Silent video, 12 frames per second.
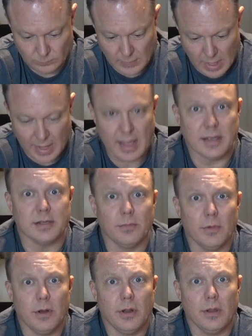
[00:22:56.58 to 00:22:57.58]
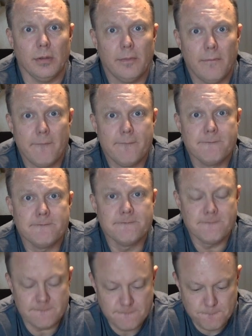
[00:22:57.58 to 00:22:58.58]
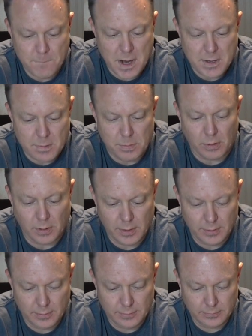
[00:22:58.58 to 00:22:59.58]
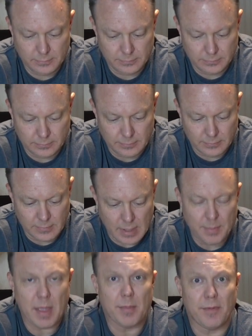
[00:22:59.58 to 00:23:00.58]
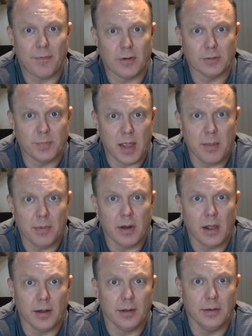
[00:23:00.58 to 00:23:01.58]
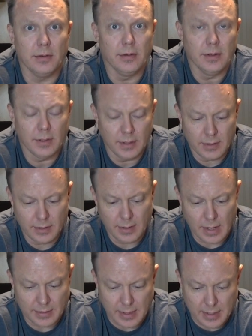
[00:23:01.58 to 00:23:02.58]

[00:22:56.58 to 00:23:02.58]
I guess I'm going to bite the bullet and make my first payment on it at the